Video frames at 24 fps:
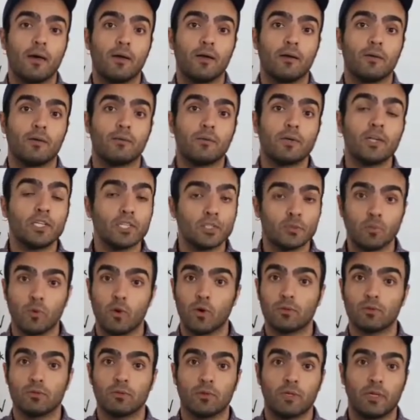
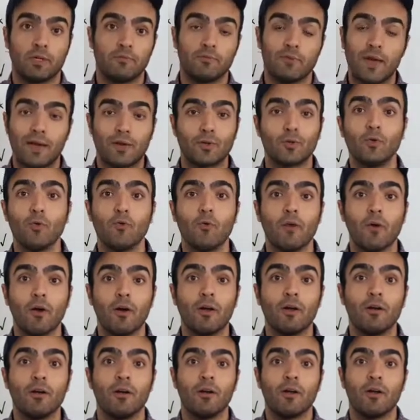Richmond in
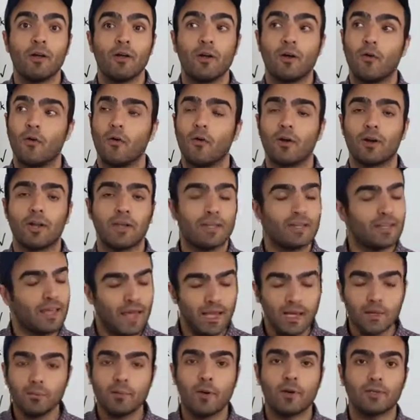Vancouver or in
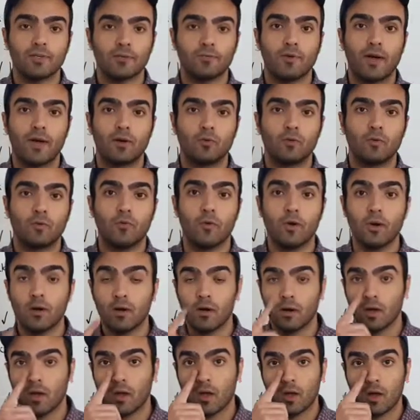any part in
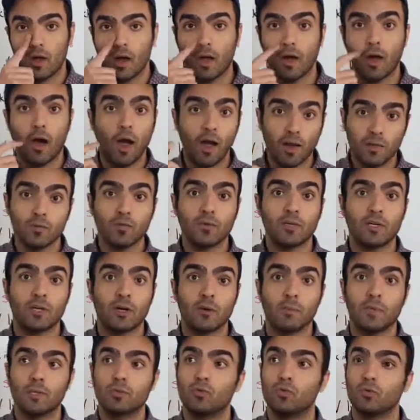Vancouver, I highly
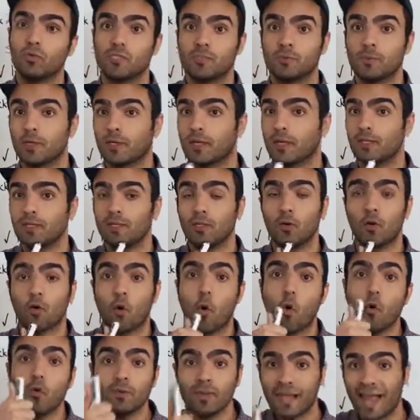recommend to speak in your
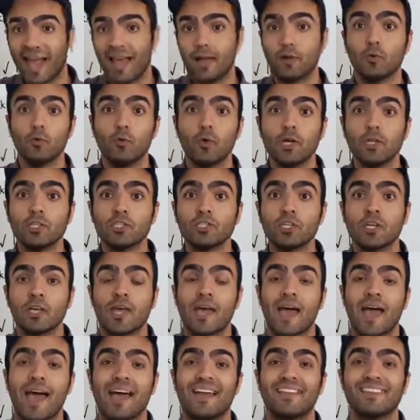own language
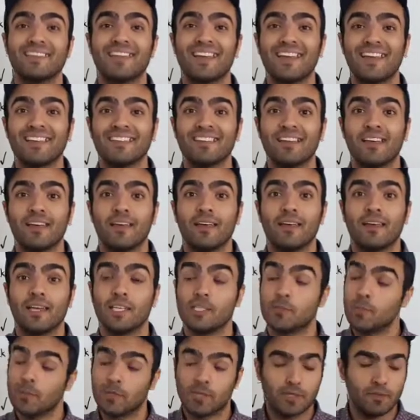and then
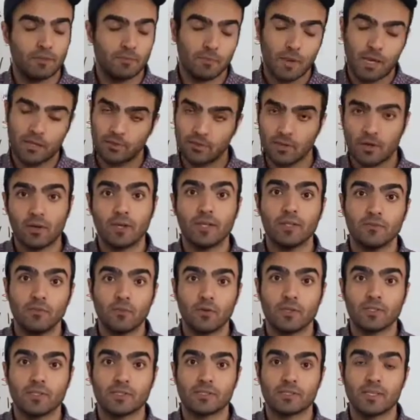speak in Mandarin, for
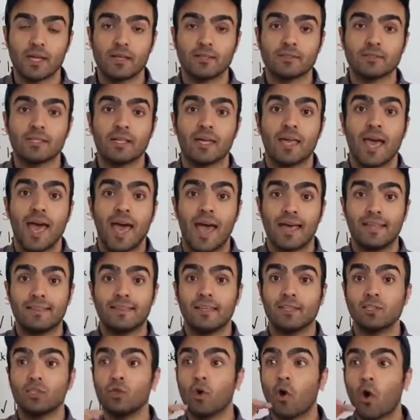instance, and
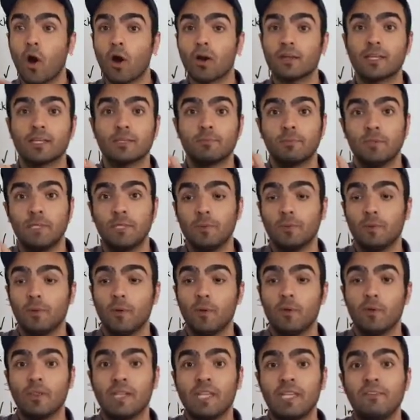then target
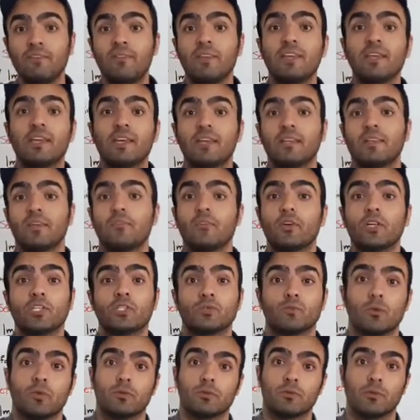people living in
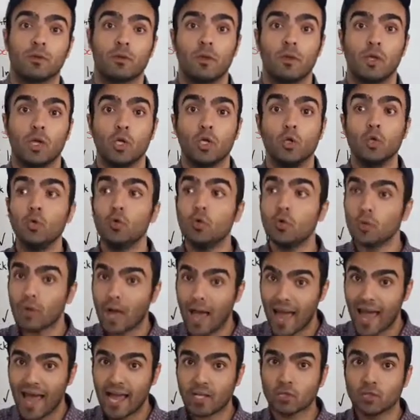Richmond. You
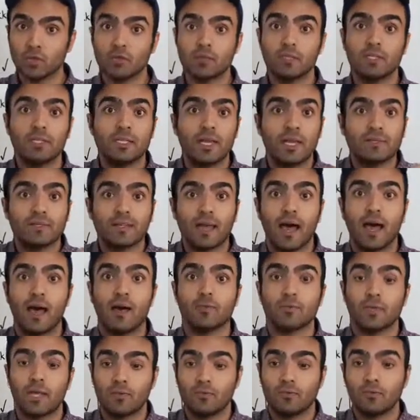actually get
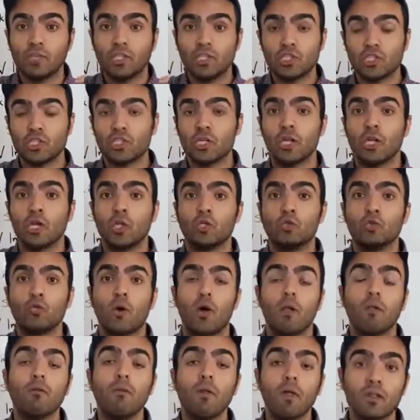out and reach to a
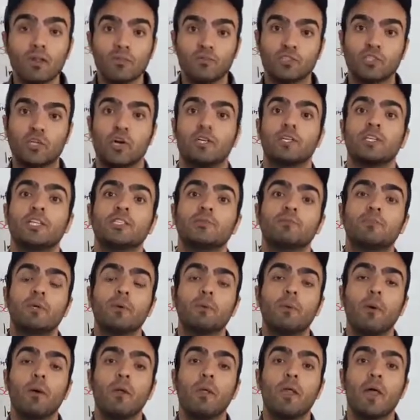lot of Chinese
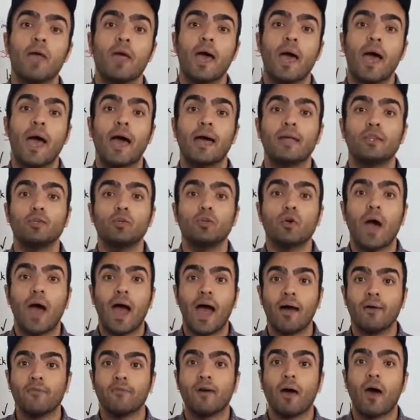people, and you
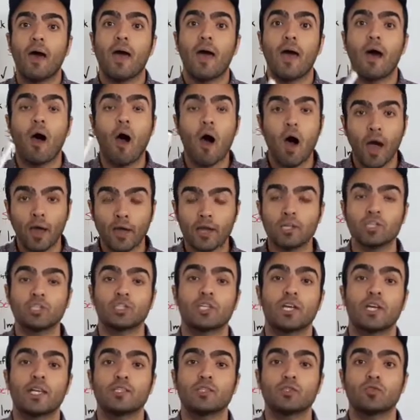have a higher
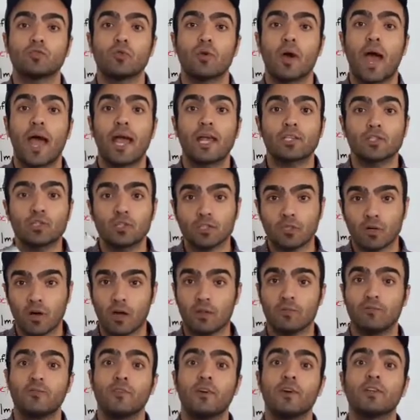chance to actually
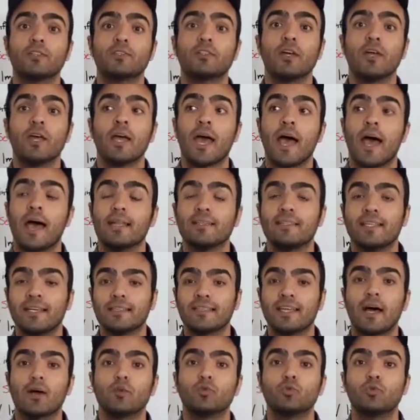convert and get
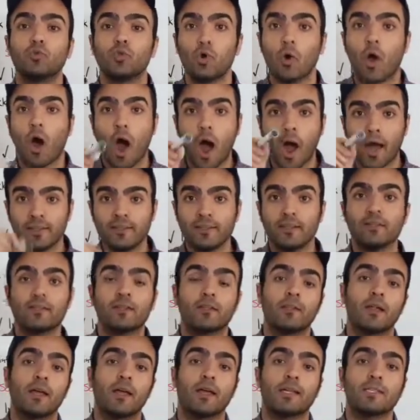out to your ideal
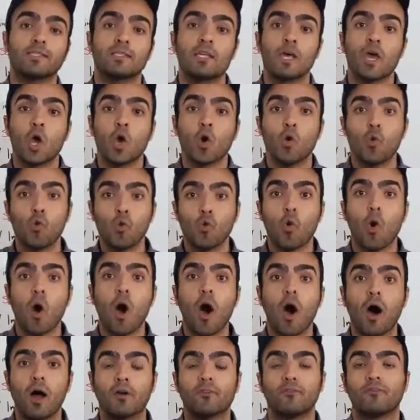clients who
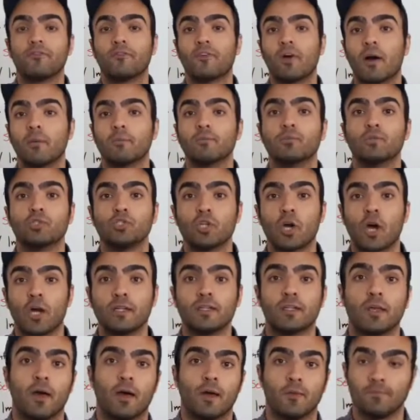are from
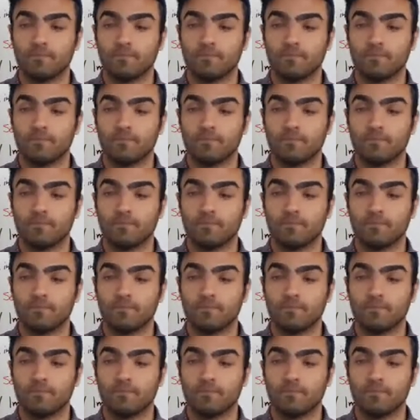China.